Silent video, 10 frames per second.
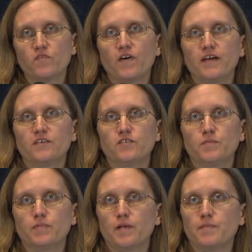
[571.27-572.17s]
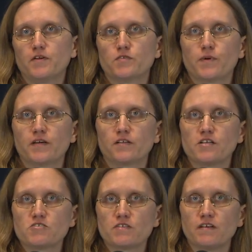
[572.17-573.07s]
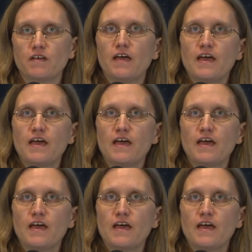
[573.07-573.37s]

fine-tune blood pressure regulation.